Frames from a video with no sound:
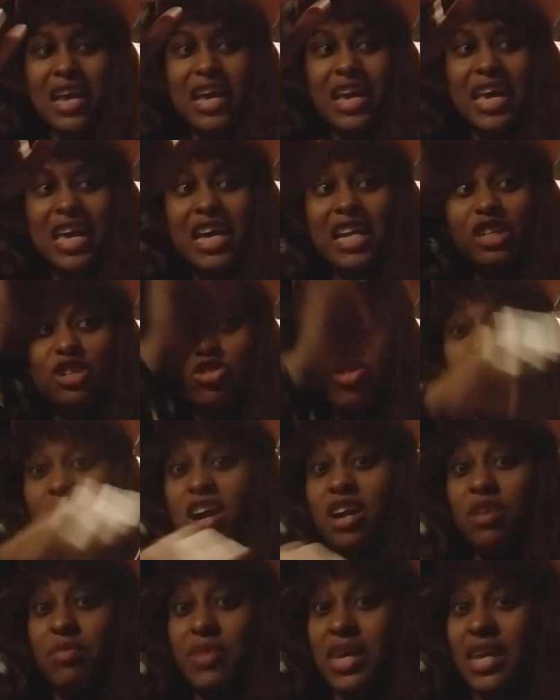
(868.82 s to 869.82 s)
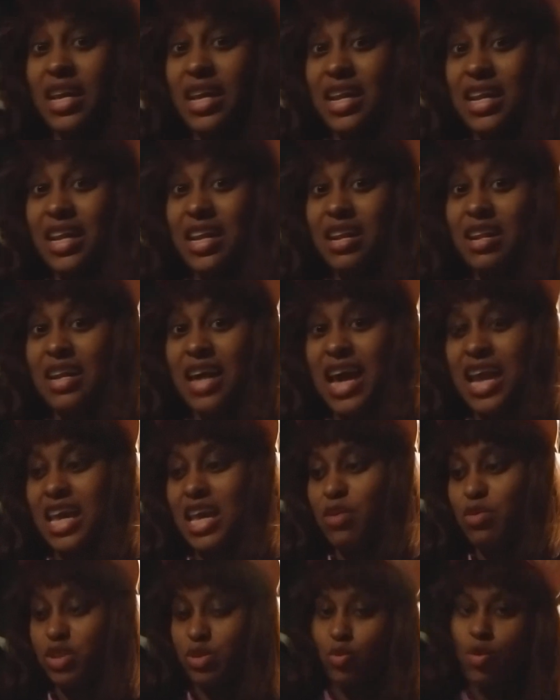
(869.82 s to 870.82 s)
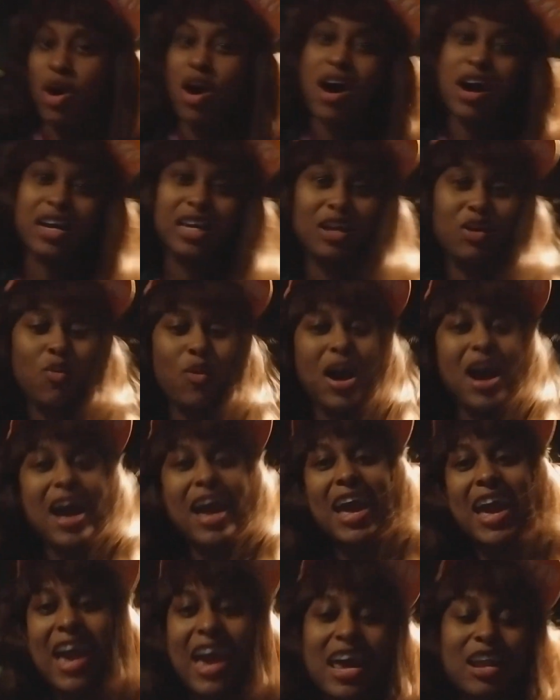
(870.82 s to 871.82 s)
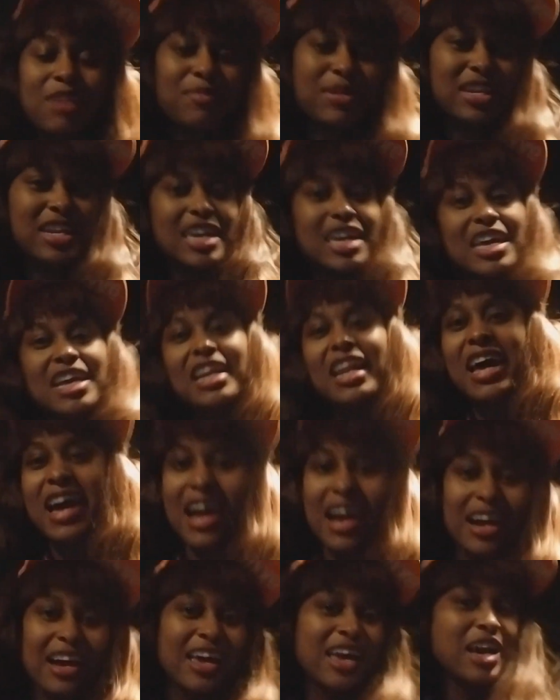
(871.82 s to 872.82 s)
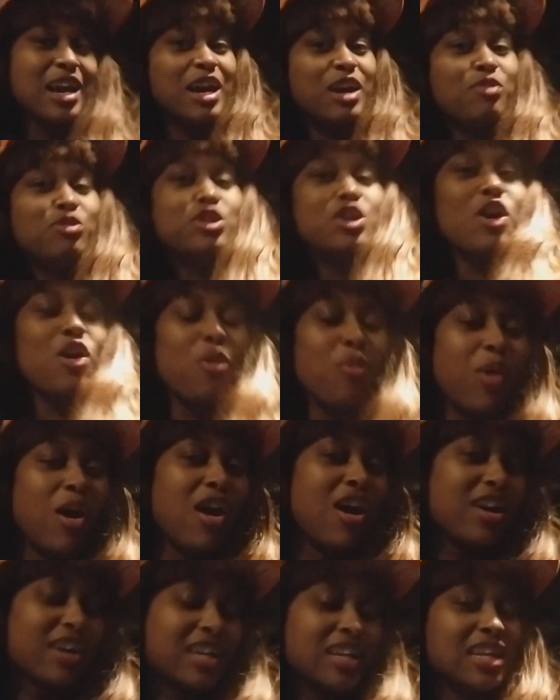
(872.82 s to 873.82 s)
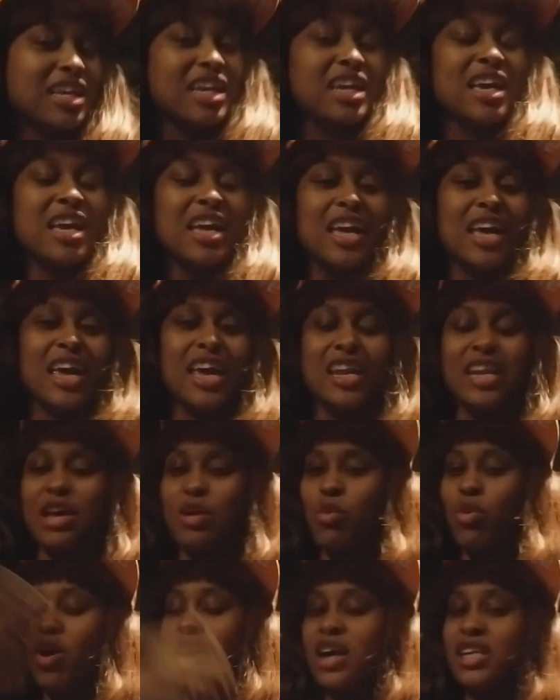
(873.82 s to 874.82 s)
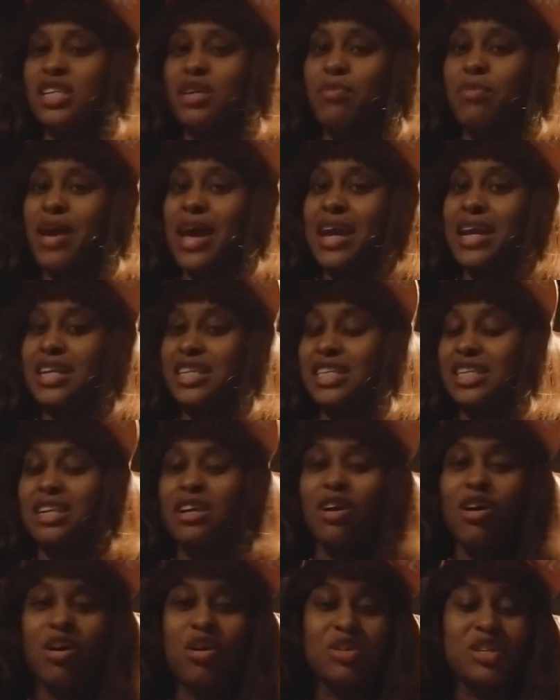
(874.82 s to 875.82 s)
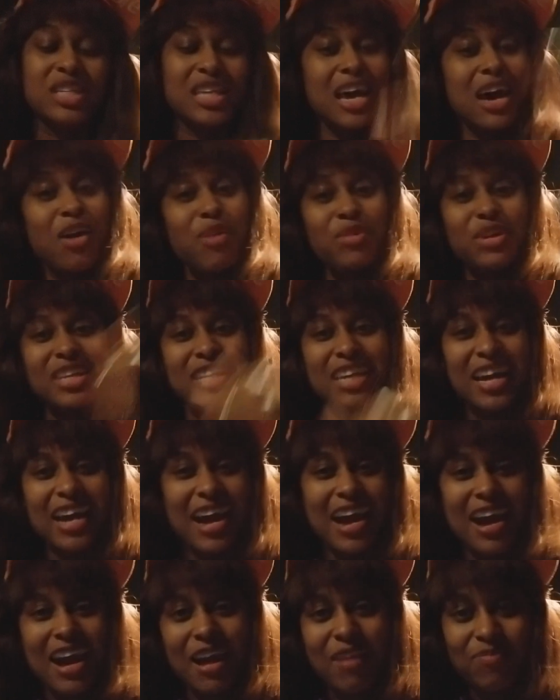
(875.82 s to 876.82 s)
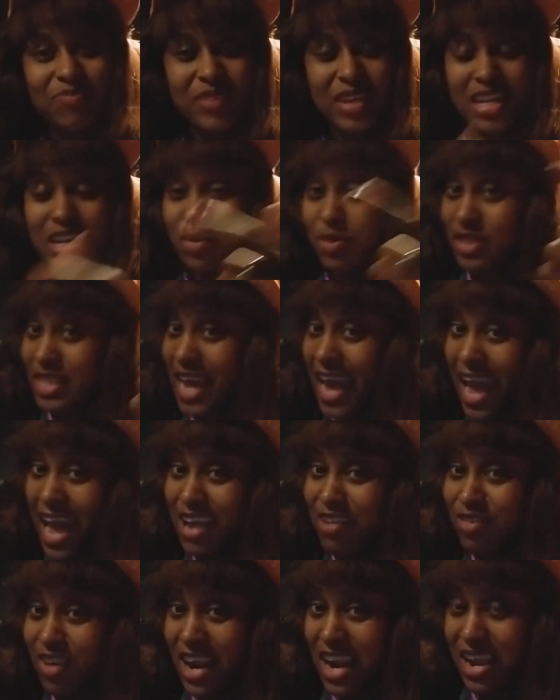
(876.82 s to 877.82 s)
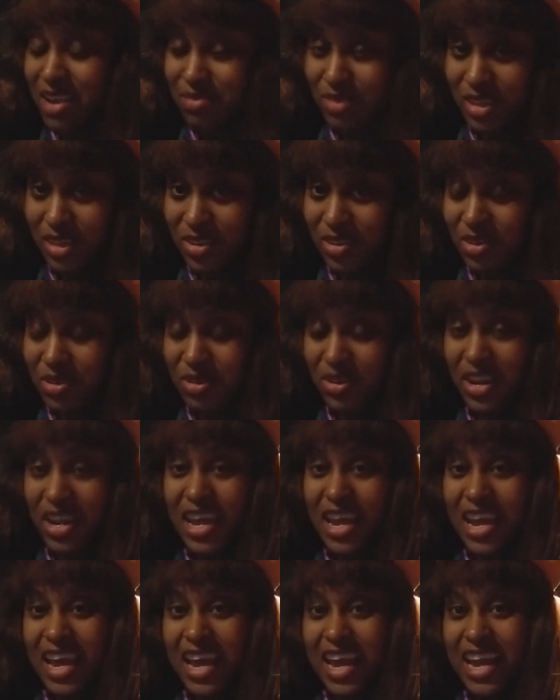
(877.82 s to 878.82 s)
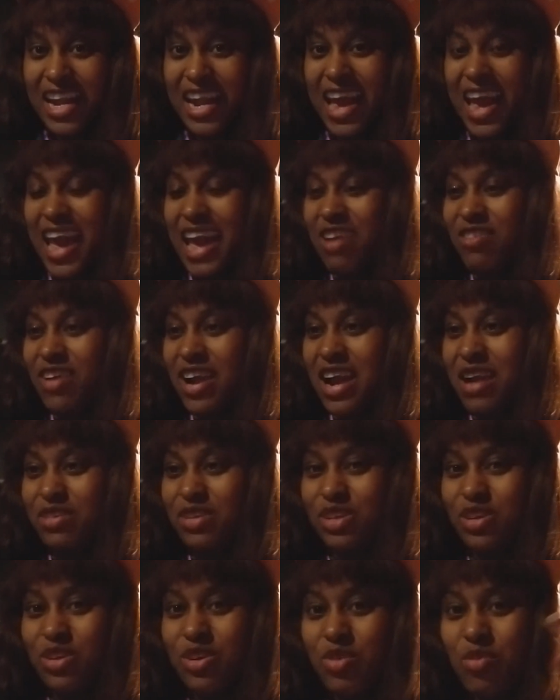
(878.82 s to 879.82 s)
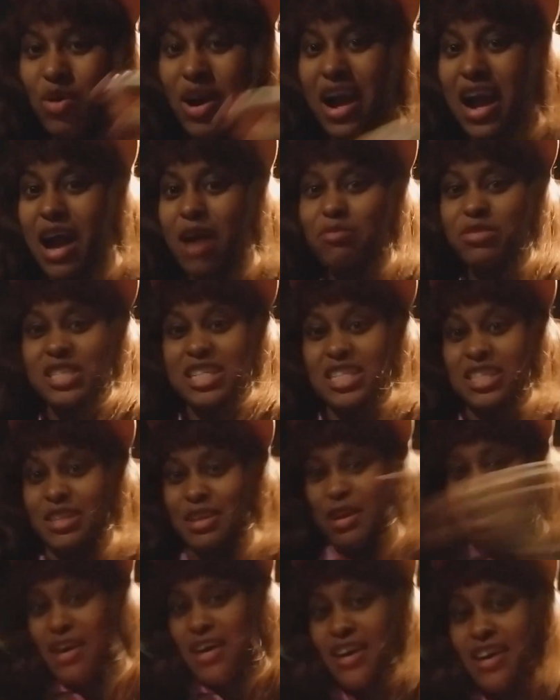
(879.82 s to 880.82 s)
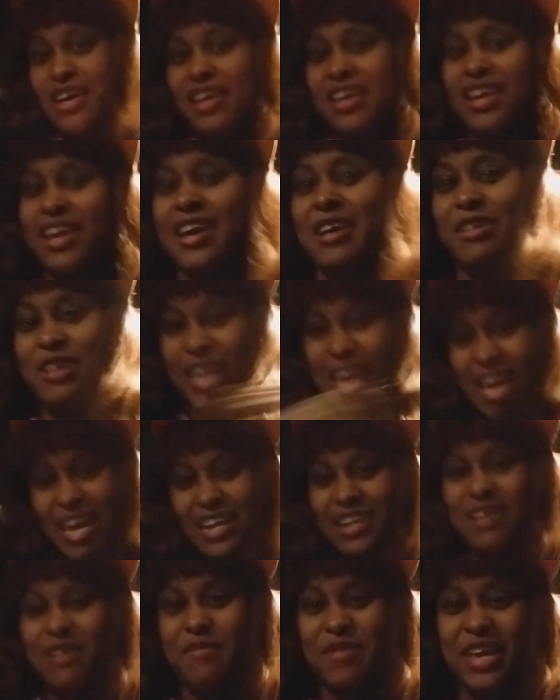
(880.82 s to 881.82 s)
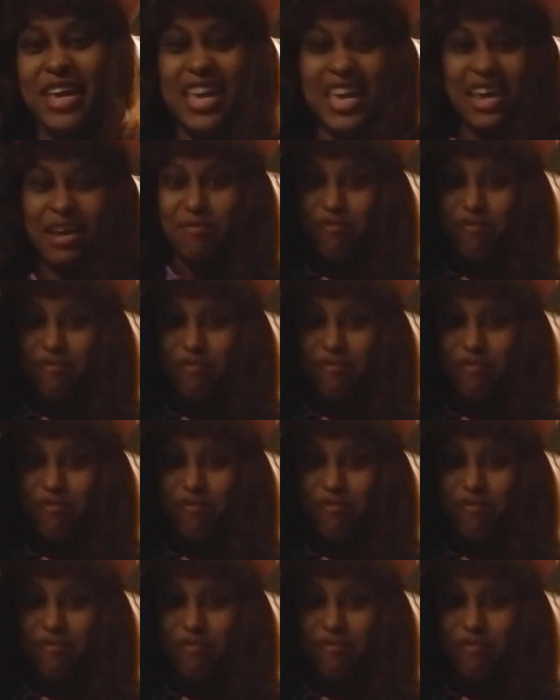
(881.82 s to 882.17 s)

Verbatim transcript: he drugged me like he was walking while I had him in the headlock, you know, walking it and they walked it back into the hotel with the guy and it was an Arab dude. And the Arab dude, wow, I'm just uh, hitting him and he